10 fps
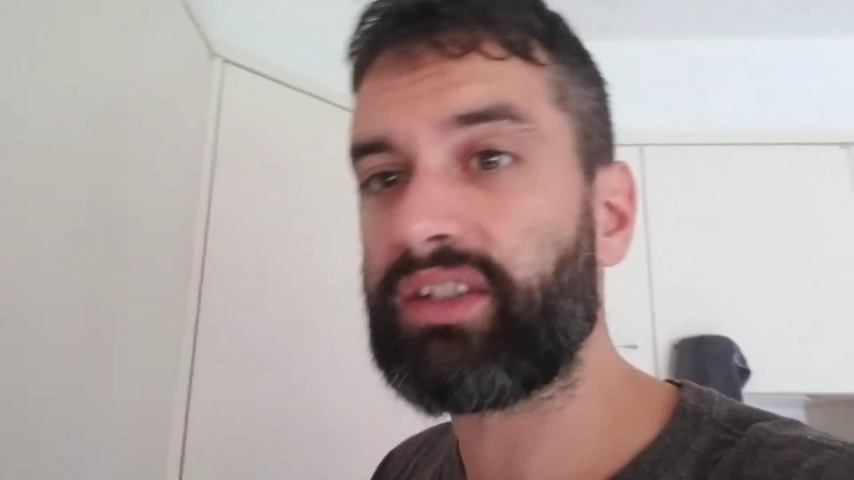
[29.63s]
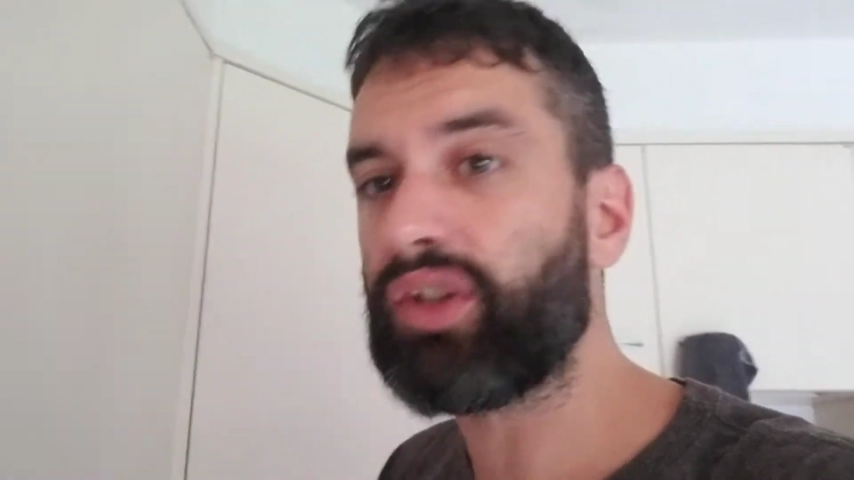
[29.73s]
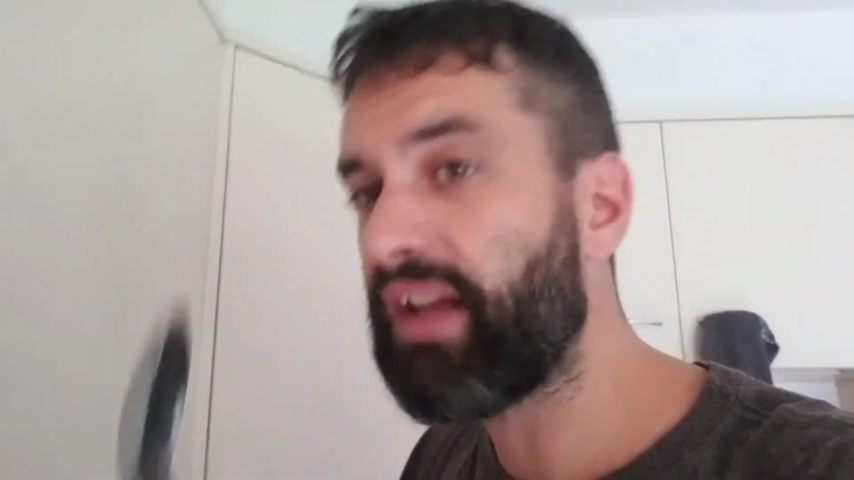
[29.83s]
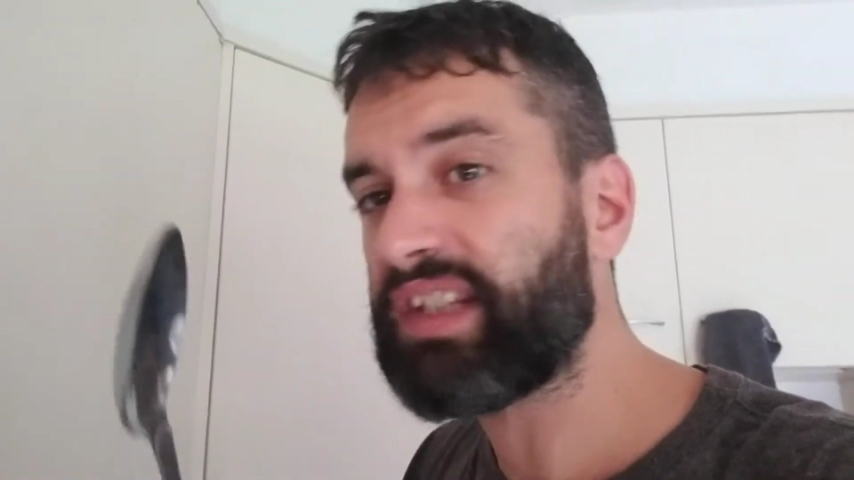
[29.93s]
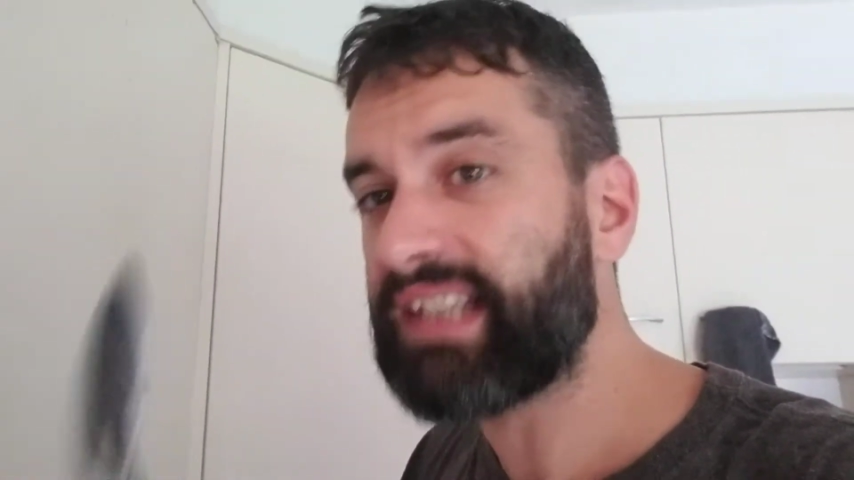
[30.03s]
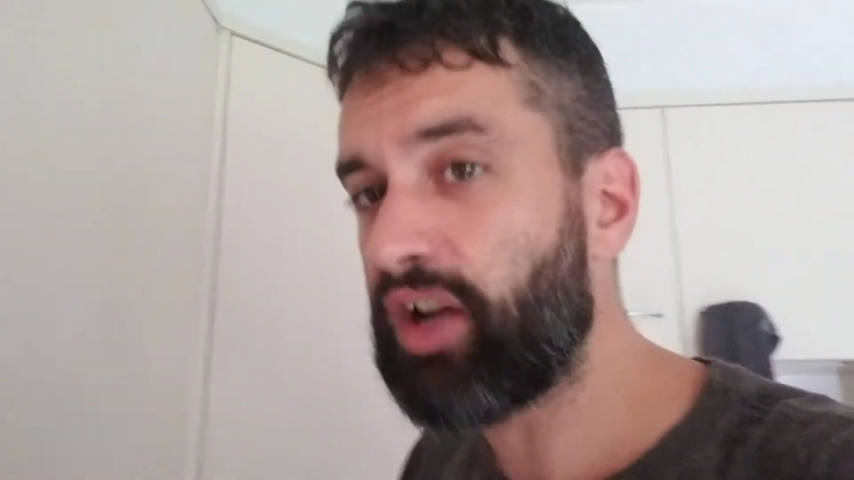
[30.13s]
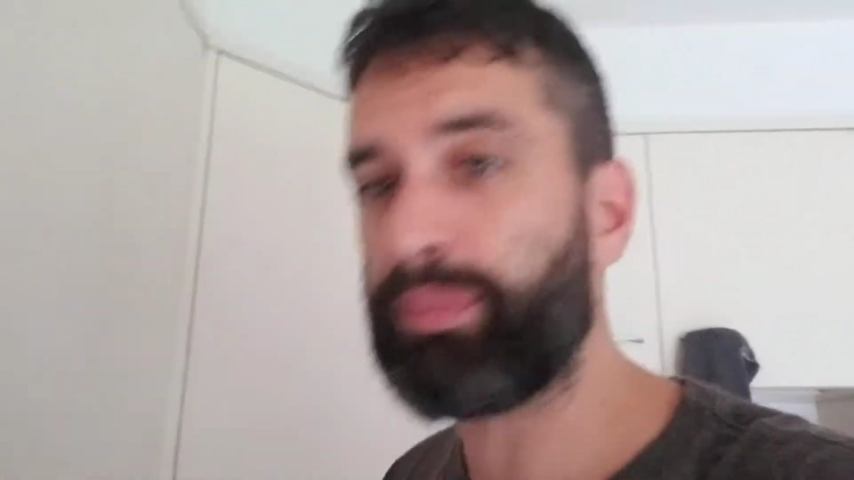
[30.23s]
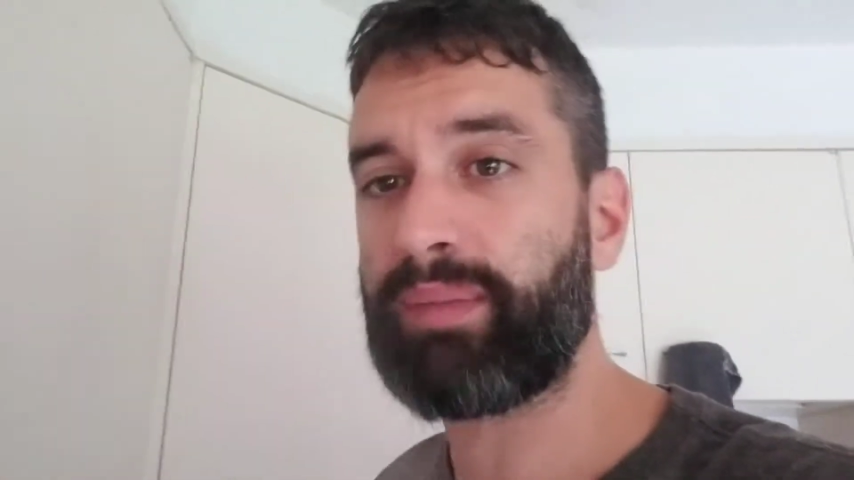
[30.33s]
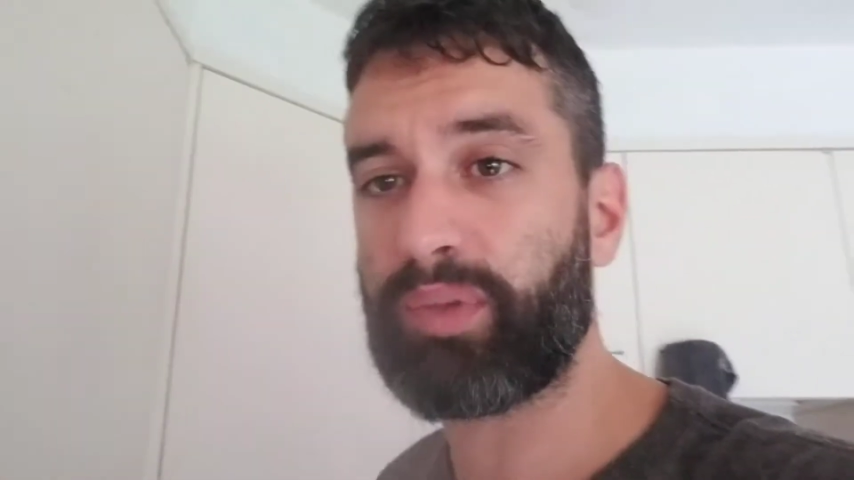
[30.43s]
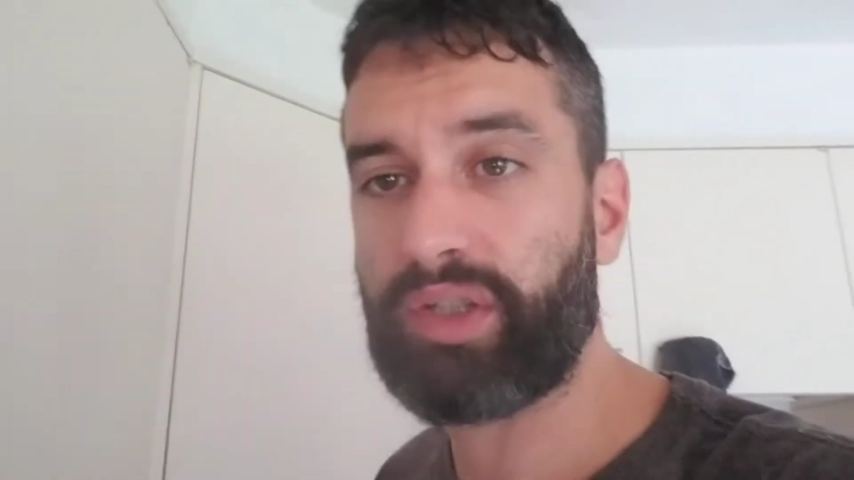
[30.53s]
you don't have to tell
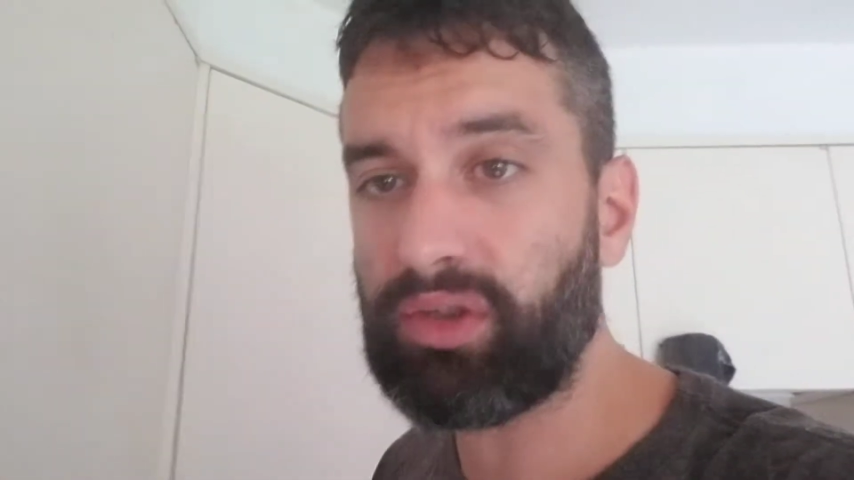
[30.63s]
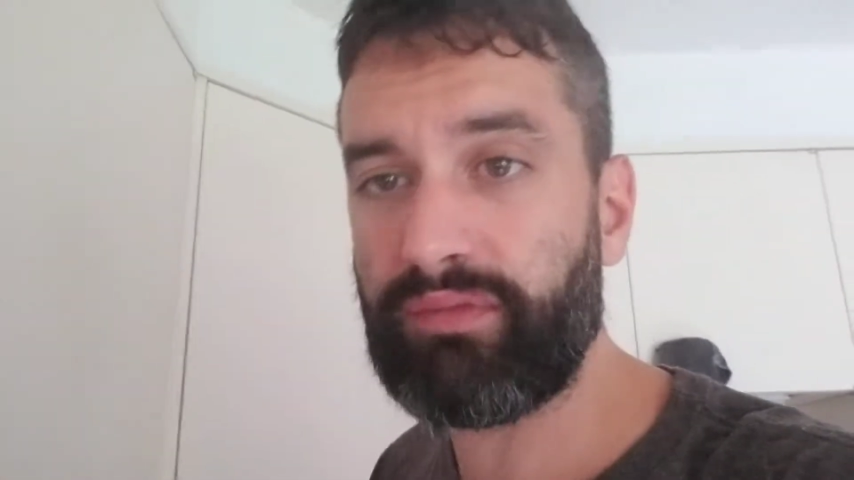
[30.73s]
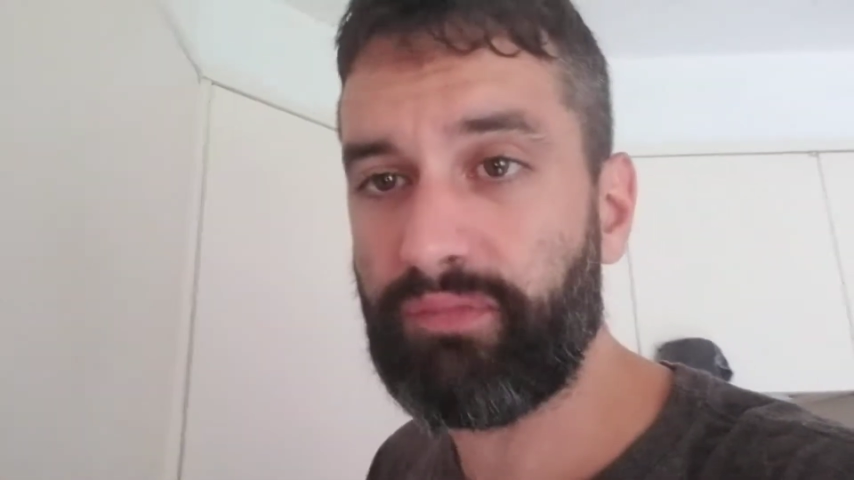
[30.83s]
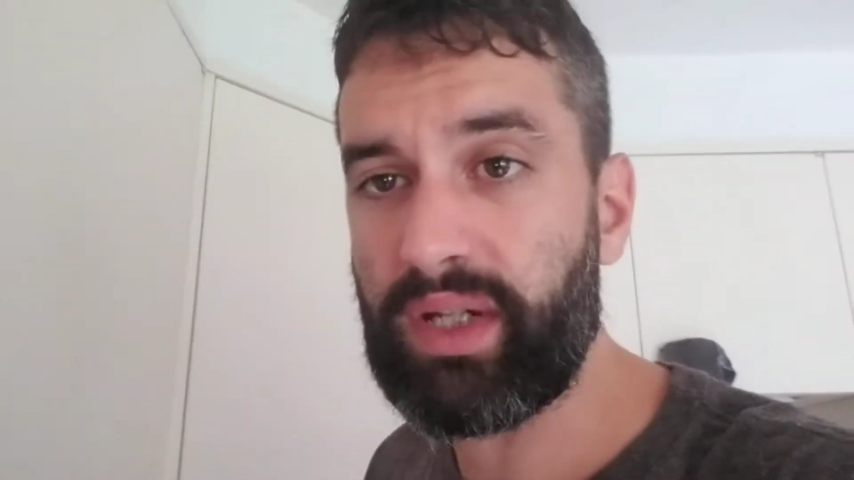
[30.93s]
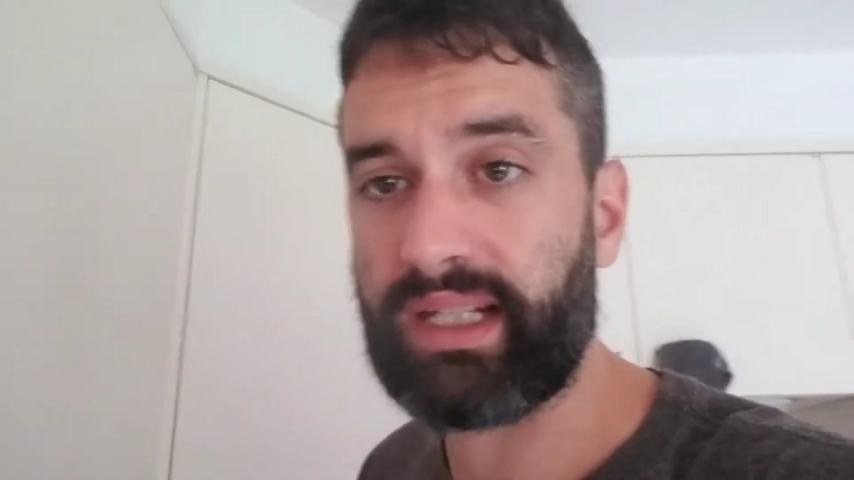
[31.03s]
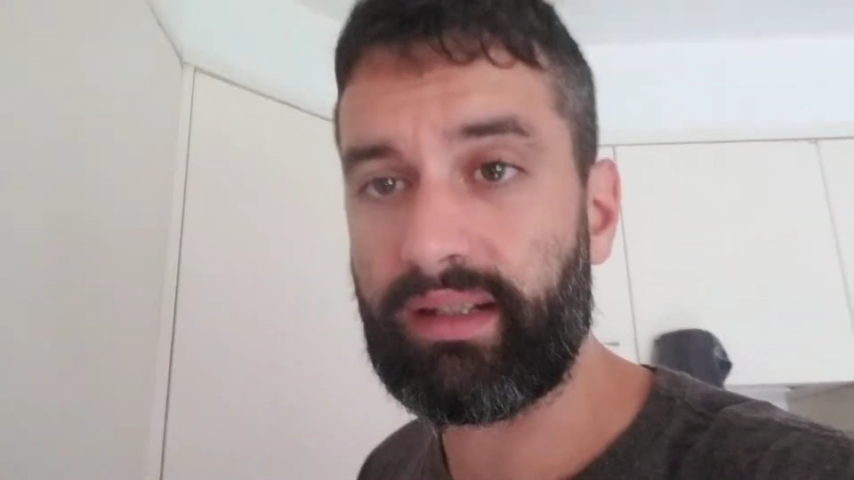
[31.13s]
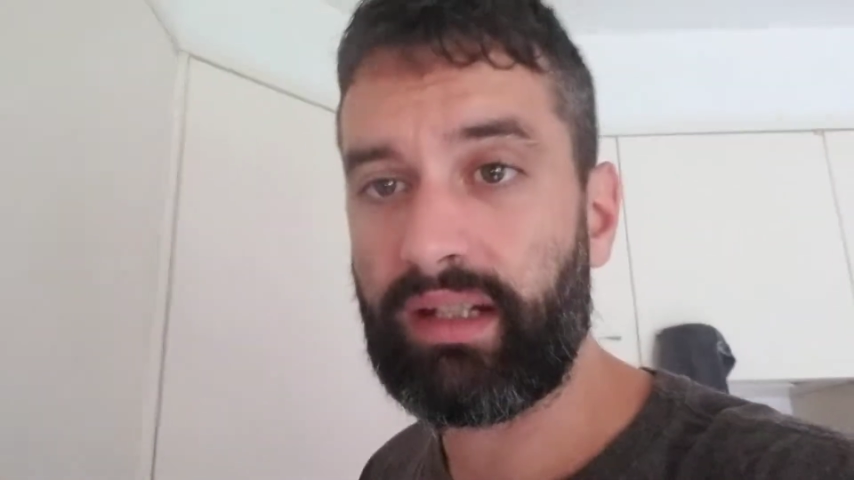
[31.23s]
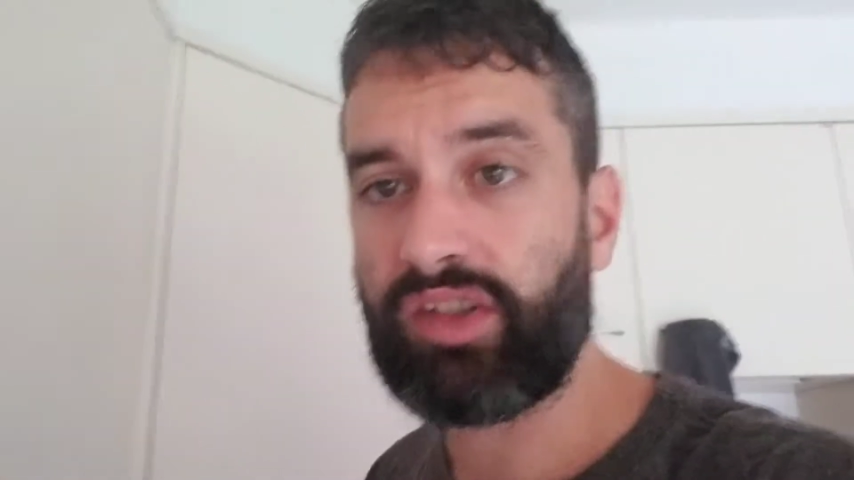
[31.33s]
people you're gluten-free.